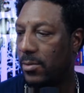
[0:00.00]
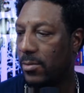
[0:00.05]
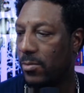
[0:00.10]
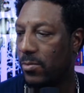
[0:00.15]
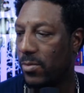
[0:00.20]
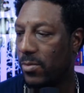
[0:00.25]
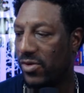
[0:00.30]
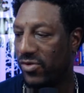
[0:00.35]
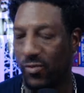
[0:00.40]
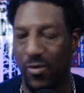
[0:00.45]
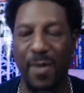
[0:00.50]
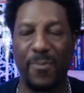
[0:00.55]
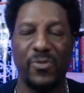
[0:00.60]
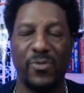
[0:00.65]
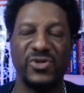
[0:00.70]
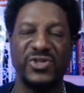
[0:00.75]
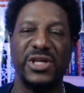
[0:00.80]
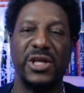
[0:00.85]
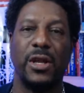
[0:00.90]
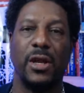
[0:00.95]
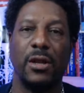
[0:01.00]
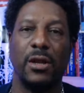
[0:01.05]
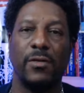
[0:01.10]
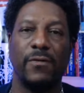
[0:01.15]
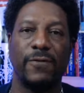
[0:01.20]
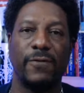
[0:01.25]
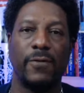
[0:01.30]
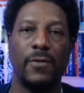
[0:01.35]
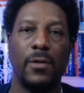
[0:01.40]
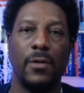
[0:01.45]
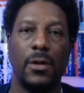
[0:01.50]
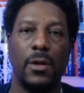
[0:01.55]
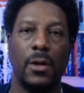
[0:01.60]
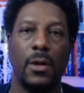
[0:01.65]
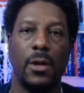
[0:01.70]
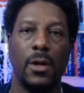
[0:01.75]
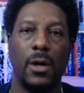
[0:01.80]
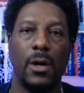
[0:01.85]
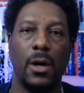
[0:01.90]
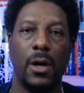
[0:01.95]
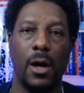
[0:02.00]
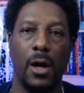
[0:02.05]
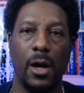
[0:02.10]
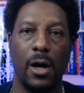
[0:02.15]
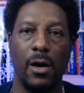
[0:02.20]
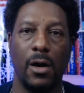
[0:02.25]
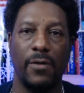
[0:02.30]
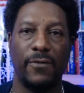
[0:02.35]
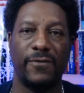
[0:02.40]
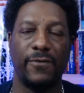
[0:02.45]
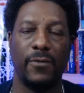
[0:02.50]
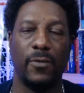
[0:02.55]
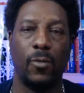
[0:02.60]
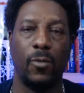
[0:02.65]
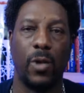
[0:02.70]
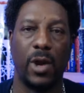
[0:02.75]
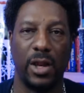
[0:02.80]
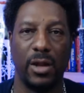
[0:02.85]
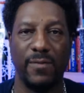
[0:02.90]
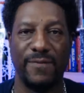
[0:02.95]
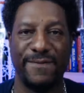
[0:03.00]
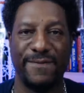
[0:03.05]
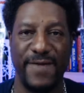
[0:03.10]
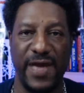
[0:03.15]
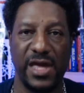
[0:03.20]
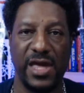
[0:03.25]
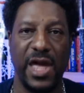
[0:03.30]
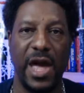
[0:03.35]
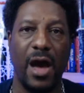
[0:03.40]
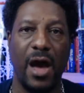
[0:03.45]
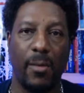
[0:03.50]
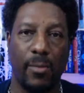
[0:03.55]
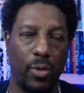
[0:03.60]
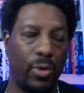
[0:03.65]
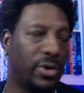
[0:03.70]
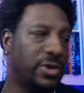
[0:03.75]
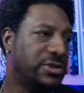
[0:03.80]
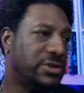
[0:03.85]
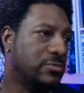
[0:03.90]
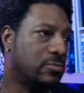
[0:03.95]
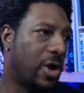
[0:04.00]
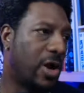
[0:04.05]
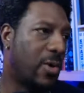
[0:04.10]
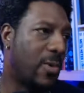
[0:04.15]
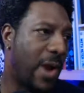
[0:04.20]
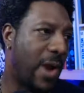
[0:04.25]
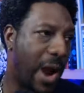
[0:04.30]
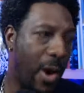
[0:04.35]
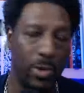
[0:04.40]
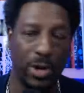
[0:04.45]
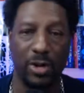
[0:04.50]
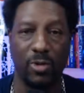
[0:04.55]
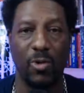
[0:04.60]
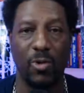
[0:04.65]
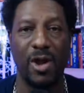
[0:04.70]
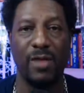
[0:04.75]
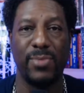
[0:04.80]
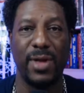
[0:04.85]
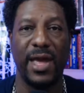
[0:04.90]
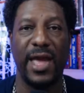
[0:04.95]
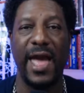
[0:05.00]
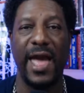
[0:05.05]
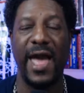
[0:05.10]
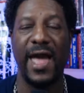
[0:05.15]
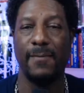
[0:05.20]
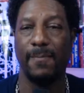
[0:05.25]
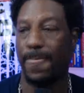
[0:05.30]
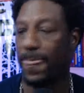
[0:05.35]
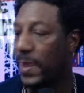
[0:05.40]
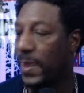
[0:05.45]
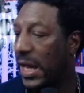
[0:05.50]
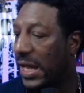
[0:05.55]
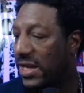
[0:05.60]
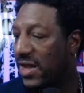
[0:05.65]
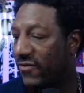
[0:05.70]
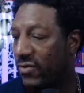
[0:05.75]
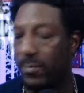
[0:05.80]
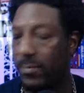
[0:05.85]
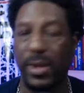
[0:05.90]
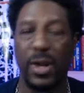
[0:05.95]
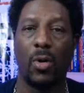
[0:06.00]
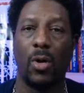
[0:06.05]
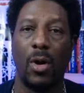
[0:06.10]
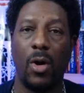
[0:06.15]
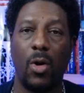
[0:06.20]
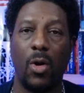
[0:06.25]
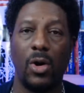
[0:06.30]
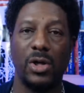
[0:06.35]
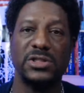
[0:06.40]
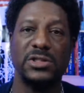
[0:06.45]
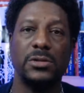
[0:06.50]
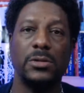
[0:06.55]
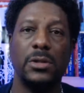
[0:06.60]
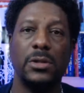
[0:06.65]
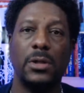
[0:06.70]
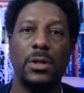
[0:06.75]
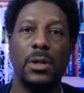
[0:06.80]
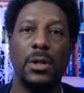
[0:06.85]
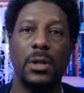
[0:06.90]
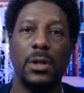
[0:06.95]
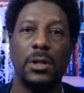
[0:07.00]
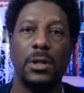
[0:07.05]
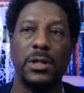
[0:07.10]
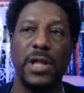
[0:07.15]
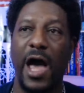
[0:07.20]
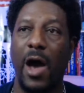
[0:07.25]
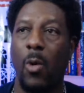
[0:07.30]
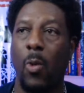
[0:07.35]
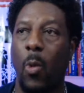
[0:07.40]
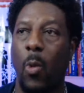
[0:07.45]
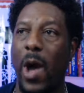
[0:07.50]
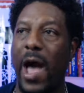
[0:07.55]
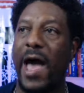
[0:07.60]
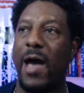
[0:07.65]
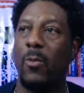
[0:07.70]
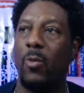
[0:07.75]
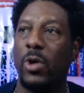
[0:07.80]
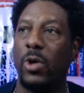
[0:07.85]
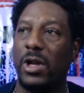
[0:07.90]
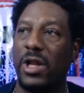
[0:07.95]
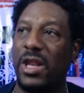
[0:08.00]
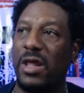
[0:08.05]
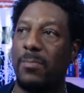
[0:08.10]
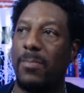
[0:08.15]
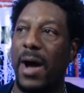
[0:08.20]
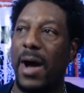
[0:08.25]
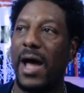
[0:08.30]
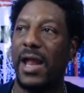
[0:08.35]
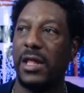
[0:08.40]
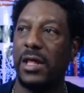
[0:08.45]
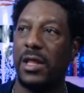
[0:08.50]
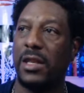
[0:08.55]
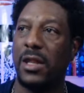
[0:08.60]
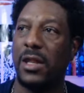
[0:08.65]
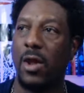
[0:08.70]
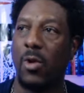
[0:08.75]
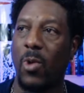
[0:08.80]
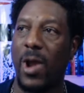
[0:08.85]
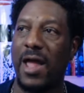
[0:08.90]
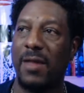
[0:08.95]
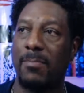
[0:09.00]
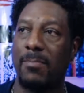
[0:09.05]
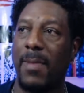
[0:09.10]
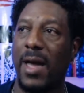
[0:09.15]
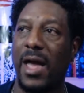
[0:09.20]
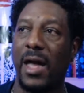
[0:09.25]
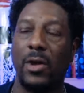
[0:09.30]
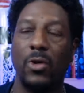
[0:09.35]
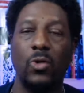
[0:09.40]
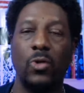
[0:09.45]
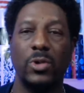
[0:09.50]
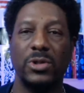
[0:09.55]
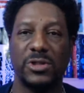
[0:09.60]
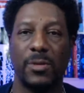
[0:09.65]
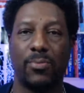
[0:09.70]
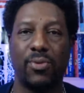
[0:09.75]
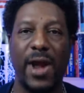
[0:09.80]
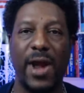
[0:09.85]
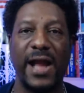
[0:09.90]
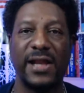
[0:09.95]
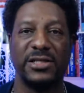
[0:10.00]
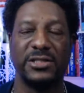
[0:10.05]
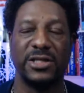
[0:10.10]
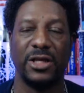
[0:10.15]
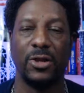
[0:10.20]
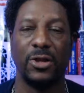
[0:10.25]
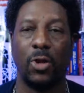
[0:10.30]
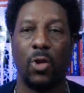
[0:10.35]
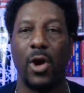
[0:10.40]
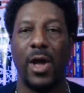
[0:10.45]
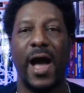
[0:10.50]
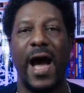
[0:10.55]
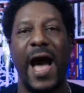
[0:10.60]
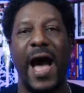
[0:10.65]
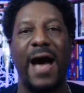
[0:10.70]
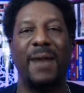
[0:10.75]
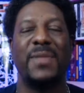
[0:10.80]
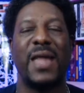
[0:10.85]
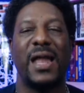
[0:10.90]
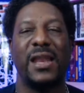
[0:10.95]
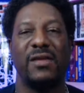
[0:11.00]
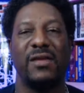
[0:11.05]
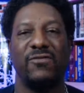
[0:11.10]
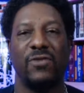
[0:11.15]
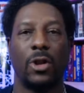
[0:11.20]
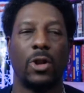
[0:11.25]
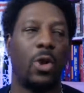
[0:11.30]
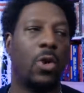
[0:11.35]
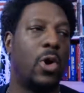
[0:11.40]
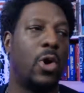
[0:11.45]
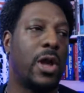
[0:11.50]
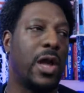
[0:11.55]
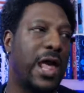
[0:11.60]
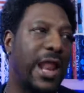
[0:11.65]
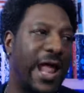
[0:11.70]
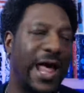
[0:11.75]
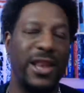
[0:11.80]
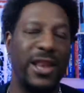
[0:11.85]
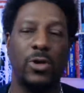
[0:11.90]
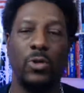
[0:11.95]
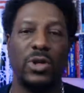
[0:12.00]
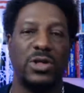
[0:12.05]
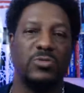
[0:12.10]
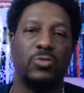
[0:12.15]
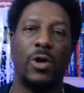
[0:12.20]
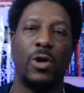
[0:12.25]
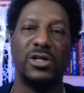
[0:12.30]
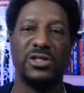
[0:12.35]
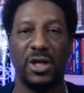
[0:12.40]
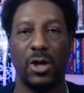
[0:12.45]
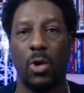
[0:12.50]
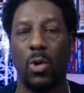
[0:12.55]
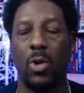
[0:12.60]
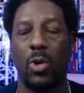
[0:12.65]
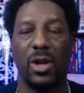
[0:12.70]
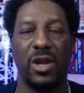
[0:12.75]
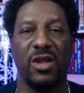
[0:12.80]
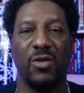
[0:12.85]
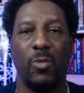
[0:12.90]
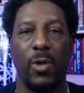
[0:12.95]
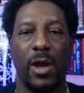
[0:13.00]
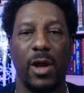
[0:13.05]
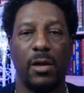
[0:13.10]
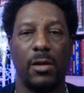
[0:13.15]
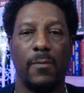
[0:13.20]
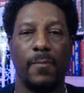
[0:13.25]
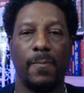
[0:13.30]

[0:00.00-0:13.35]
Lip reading: is representative of one of them fake cowboys running around with a great big hat, ain't never been on a horse. Now, why would anybody in their right mind who was a practicing lawyer, I'm not even a lawyer, and I knew this wasn't going anywhere.